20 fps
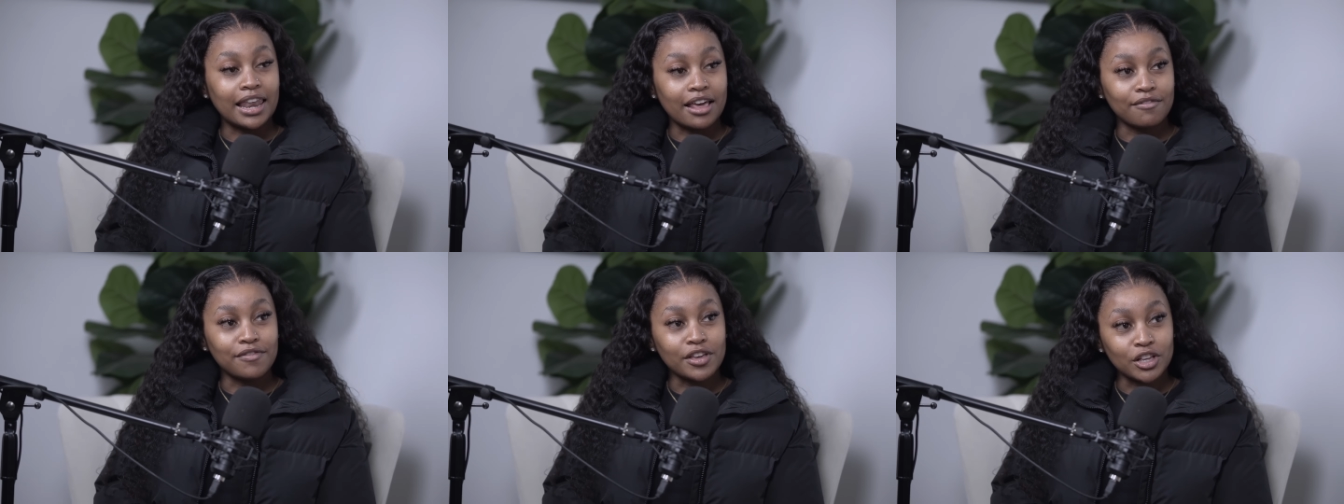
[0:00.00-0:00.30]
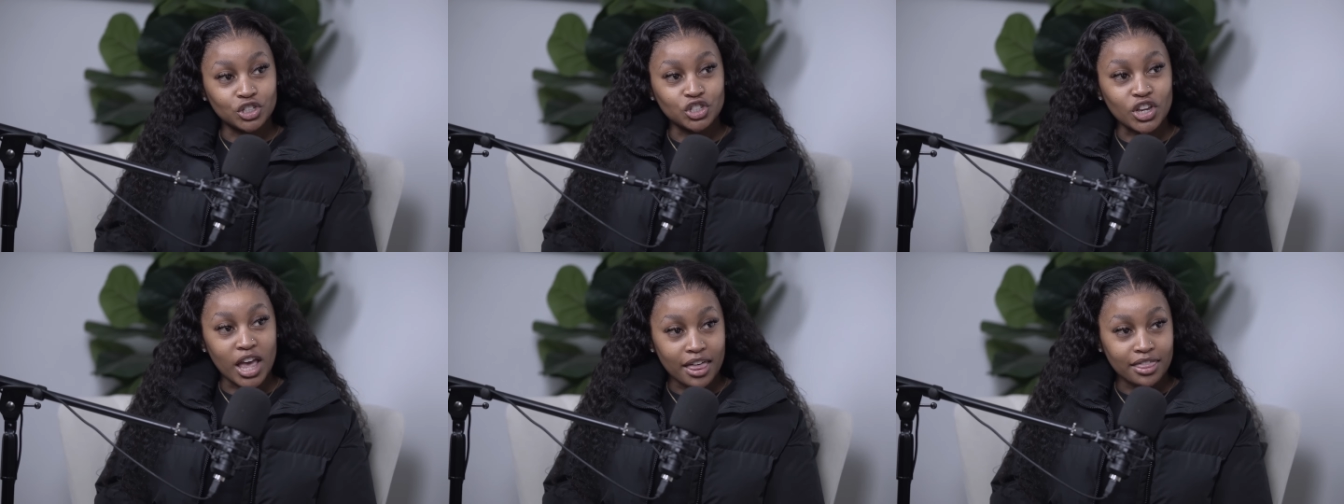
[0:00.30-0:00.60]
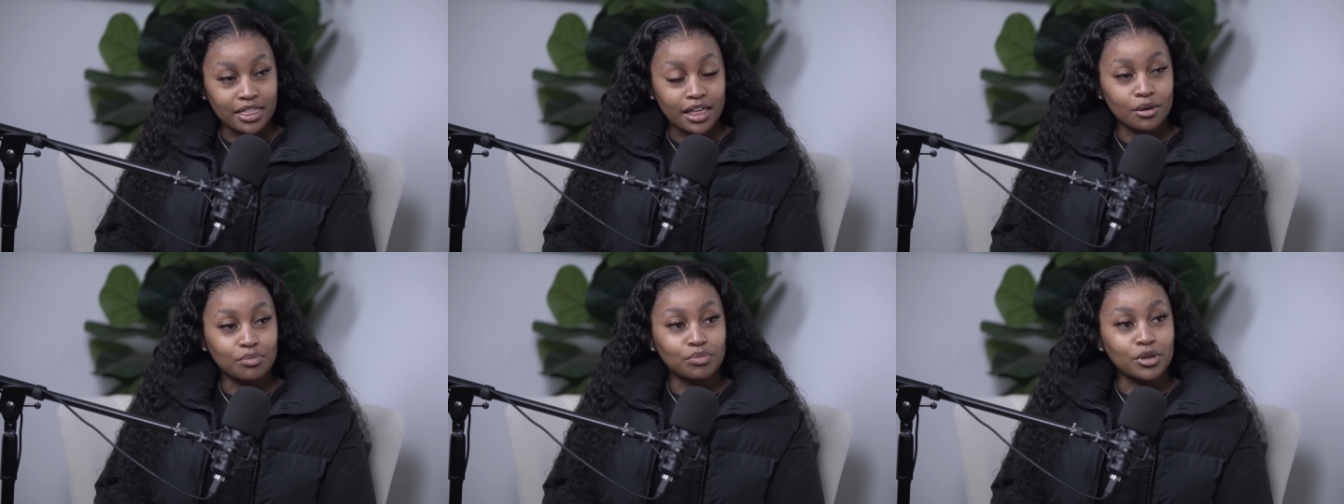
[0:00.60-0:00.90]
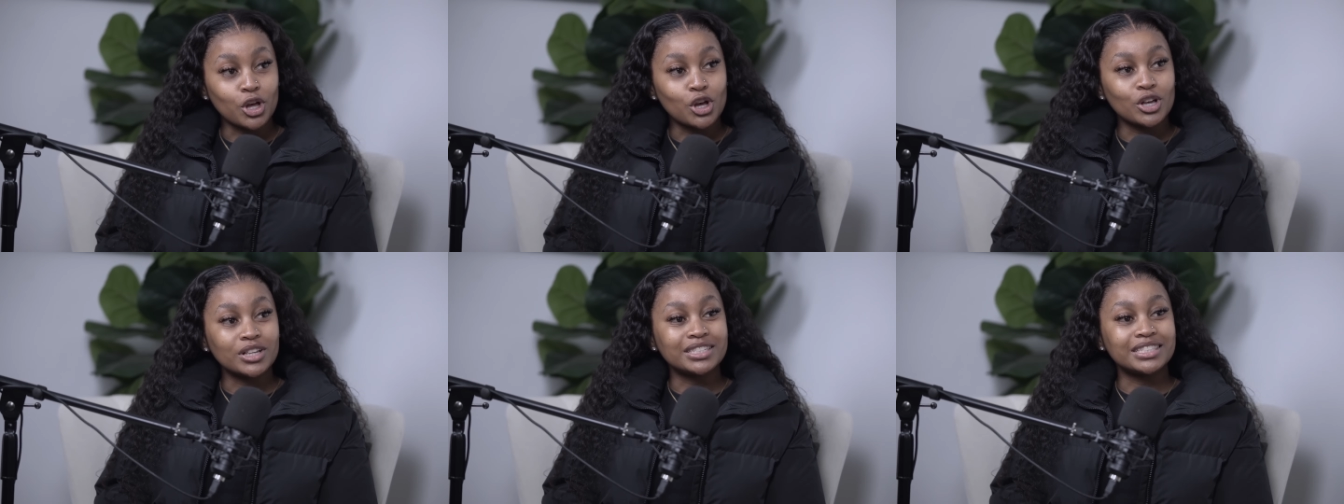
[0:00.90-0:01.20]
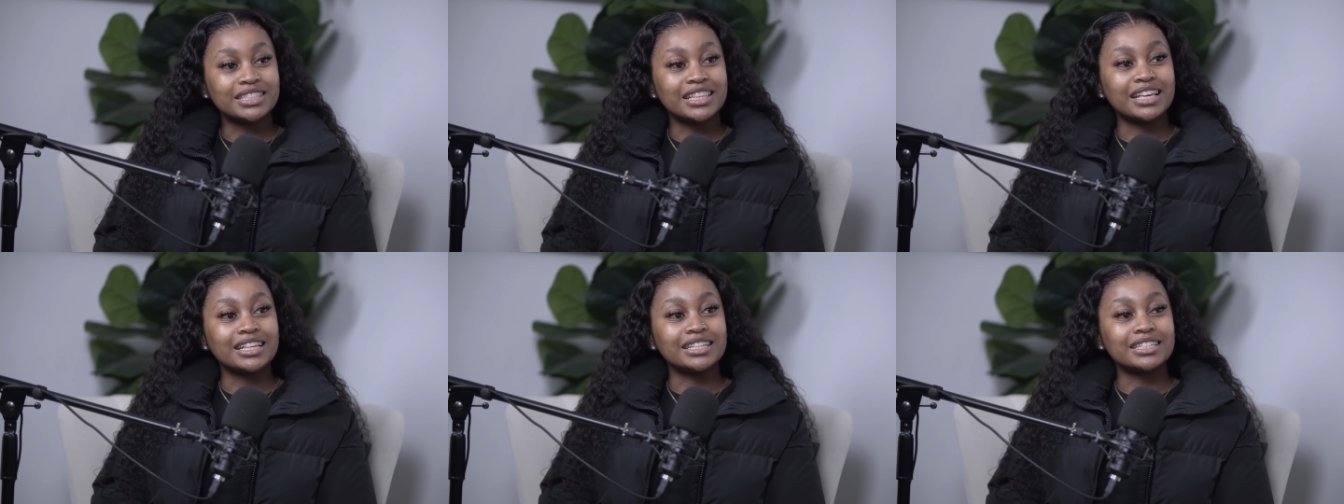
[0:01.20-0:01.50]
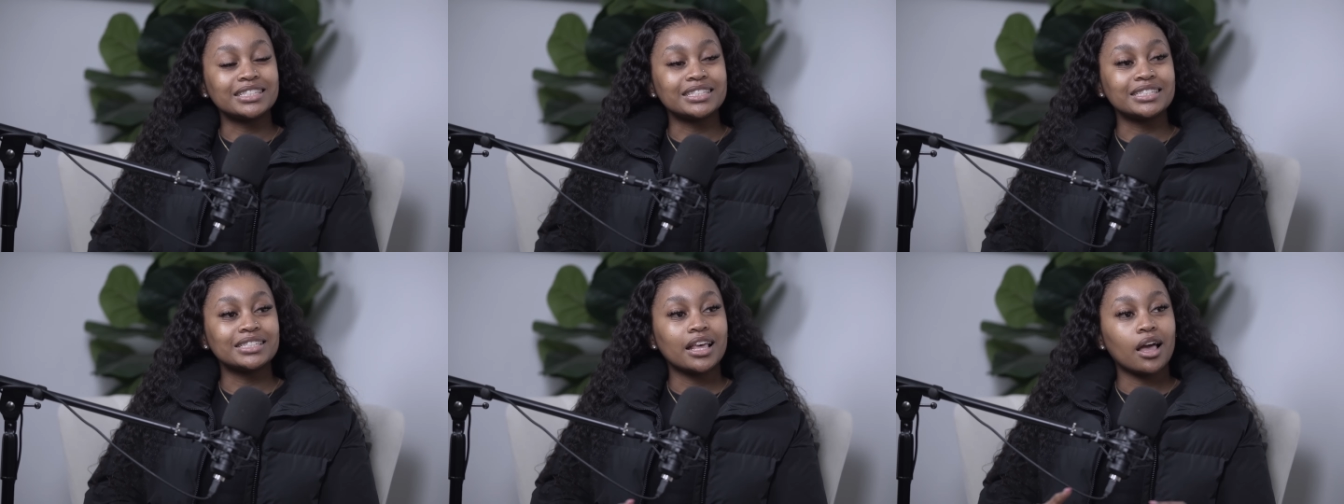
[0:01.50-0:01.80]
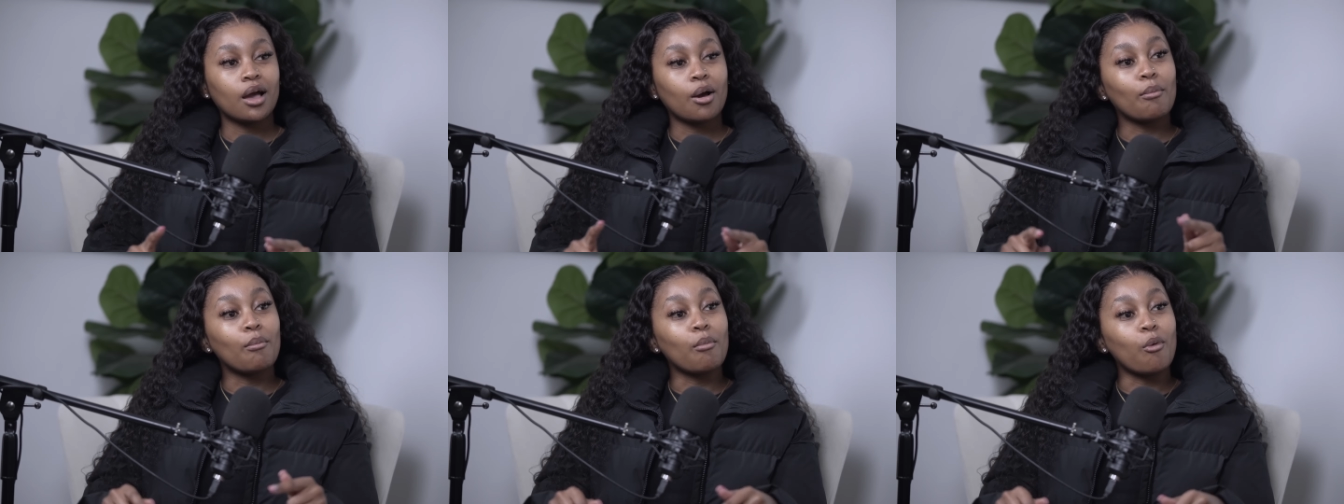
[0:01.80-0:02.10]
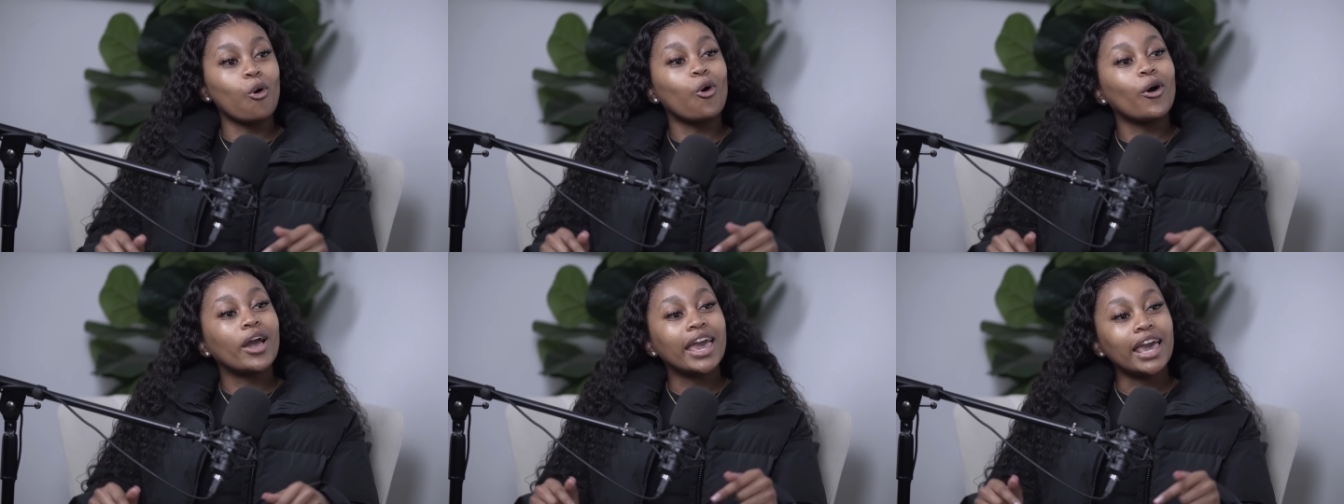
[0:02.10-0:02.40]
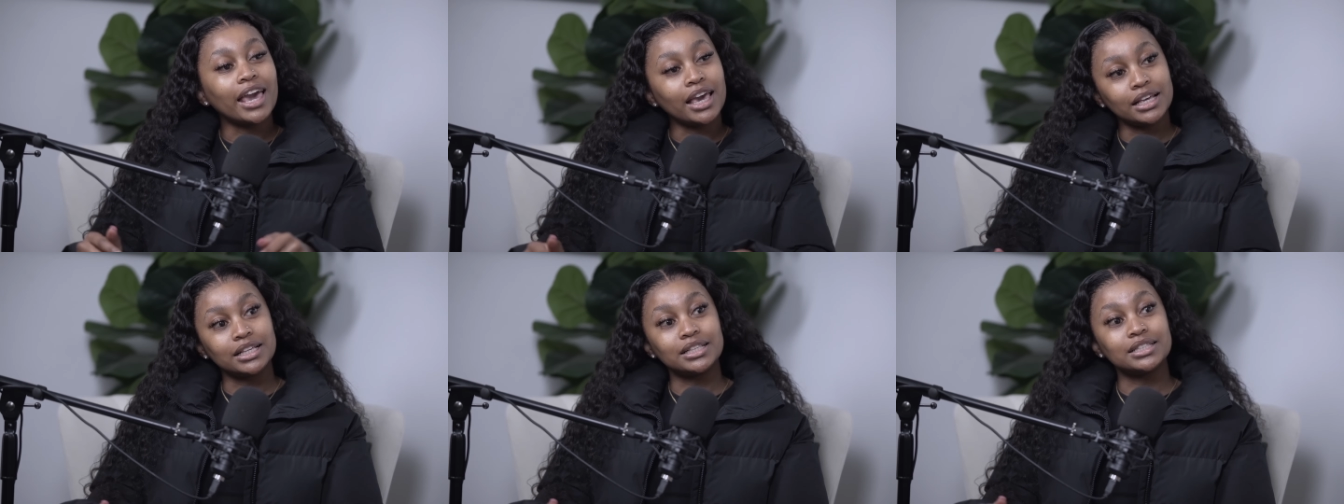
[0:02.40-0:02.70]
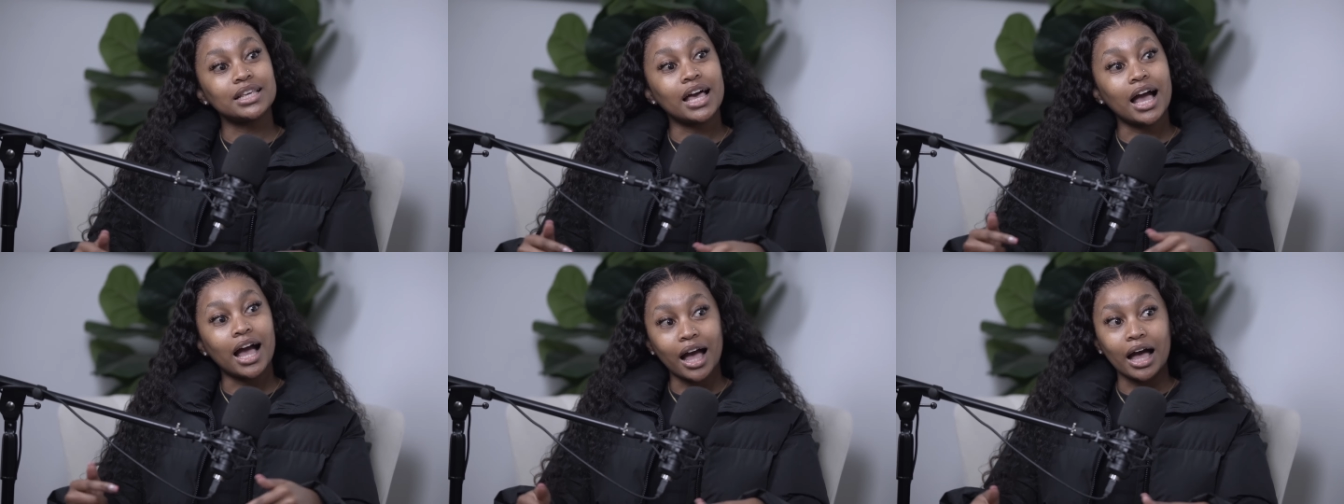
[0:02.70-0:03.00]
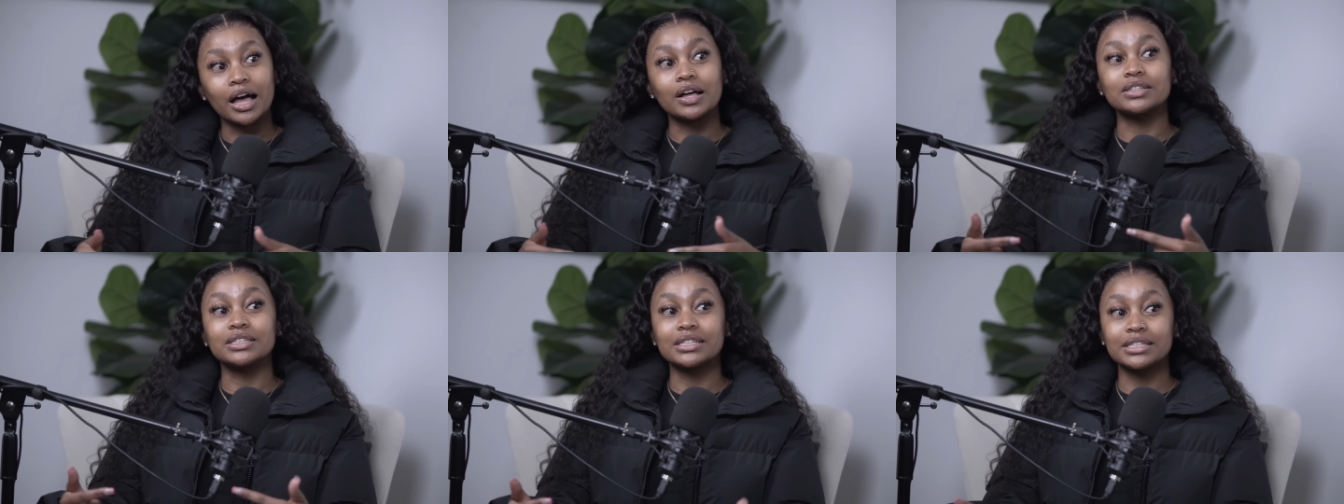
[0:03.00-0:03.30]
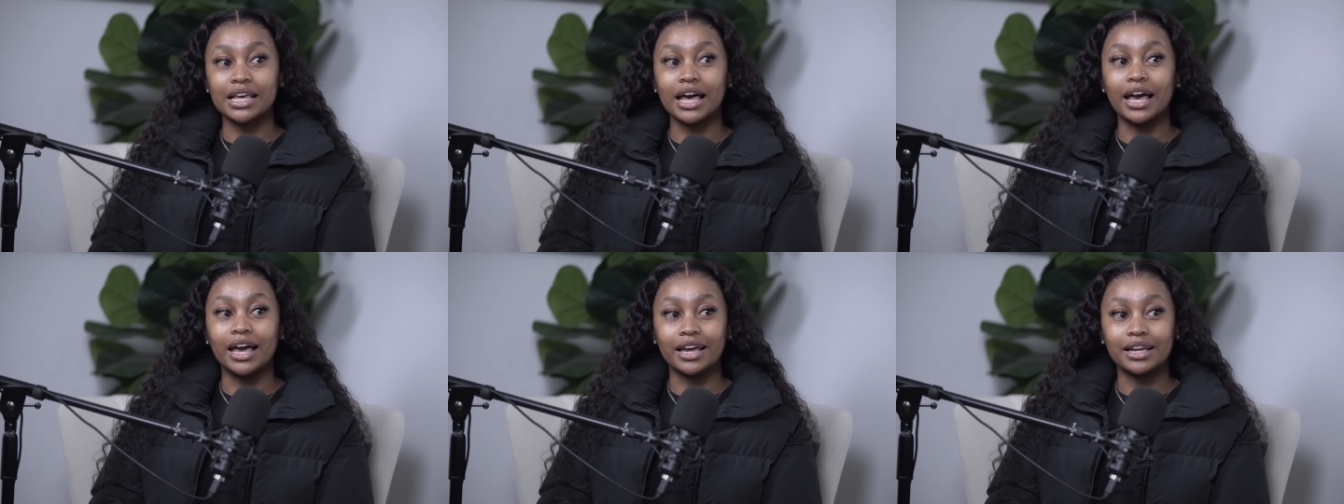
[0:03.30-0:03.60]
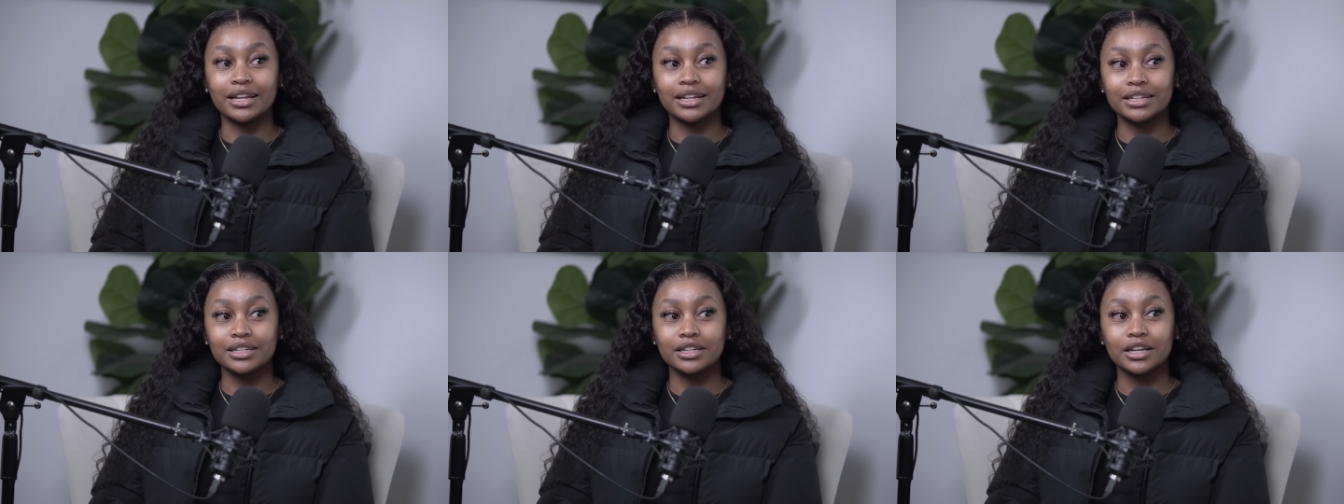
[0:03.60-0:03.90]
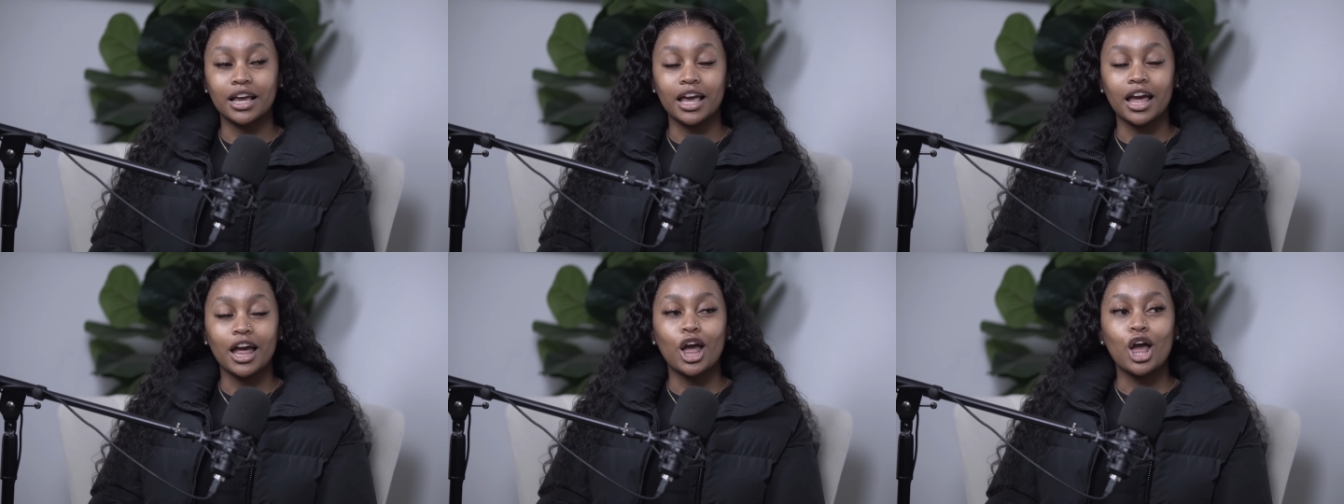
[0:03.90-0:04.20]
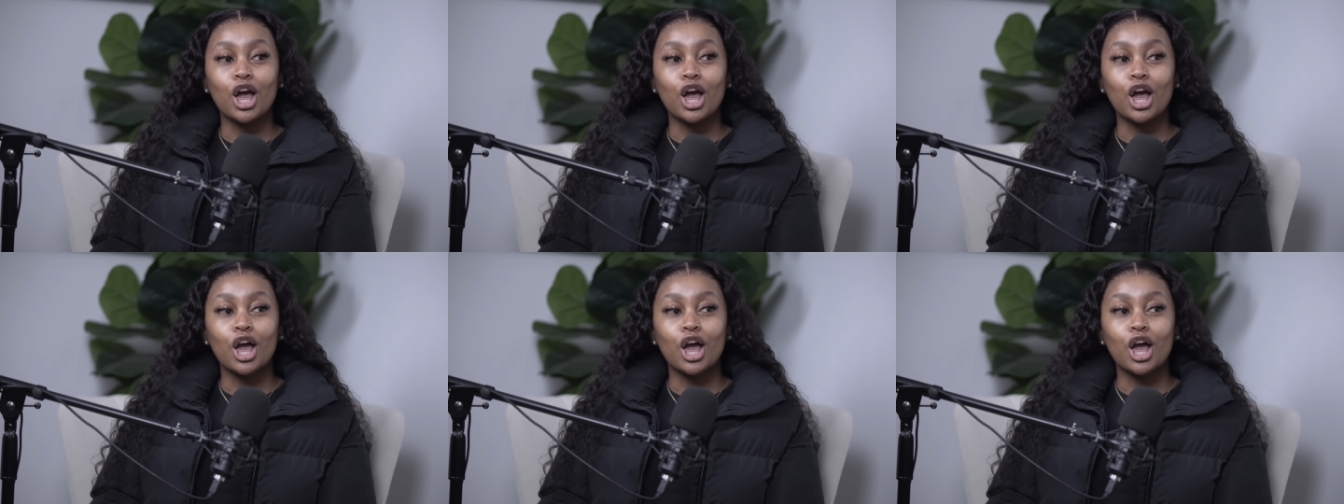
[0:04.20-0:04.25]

love each other, because there's more hate outside. Ooh.